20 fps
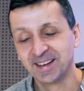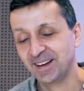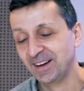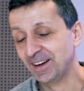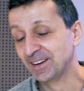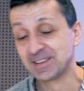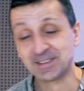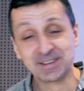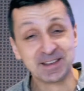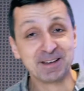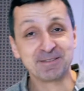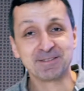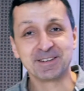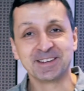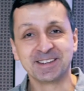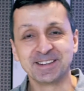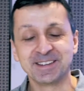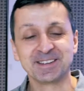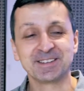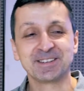I just love
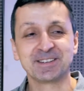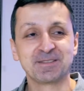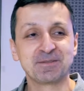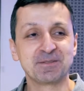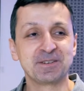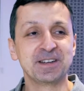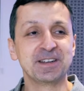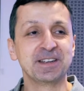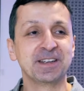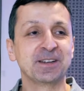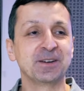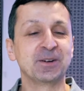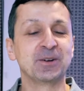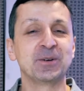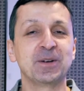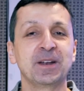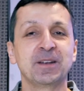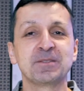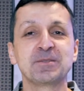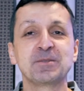it. It's just really
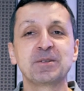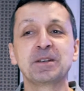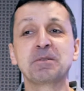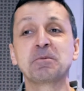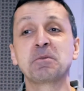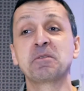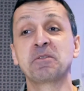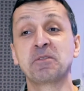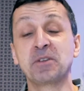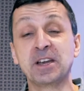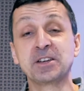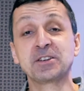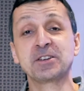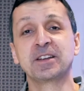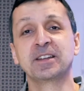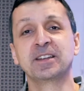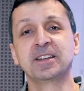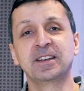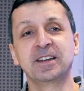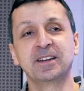cool. And it was really
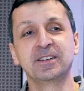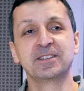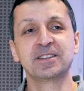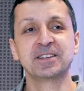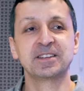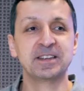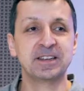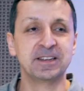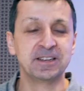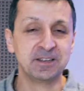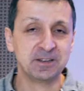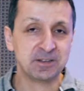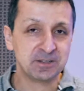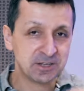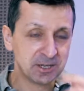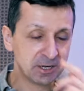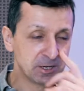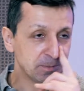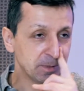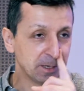refreshing, you know, to see a
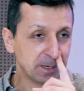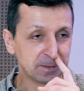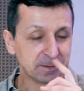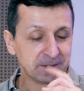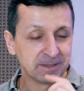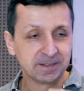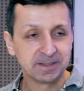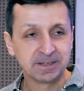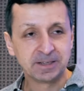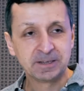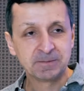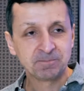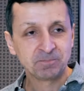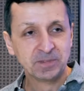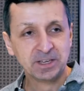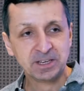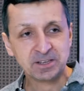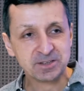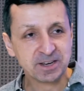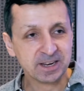YouTuber
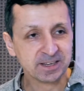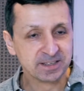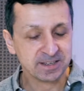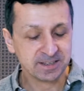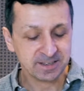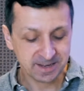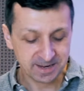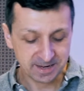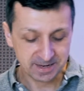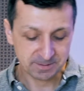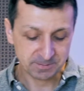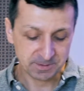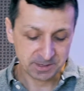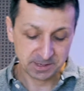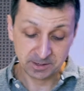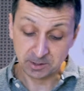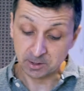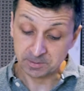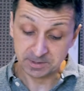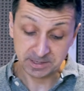injecting that element
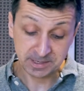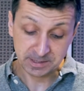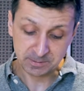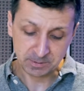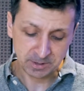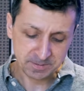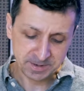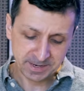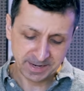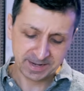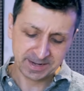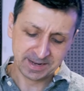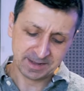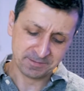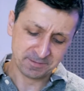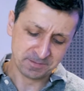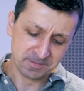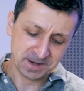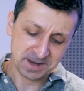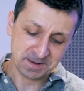of comedy. You won't be getting that
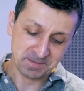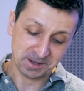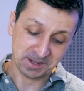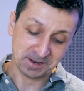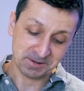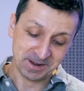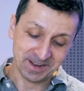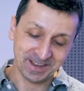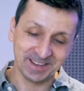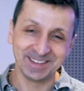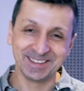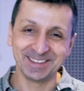from me, by the way.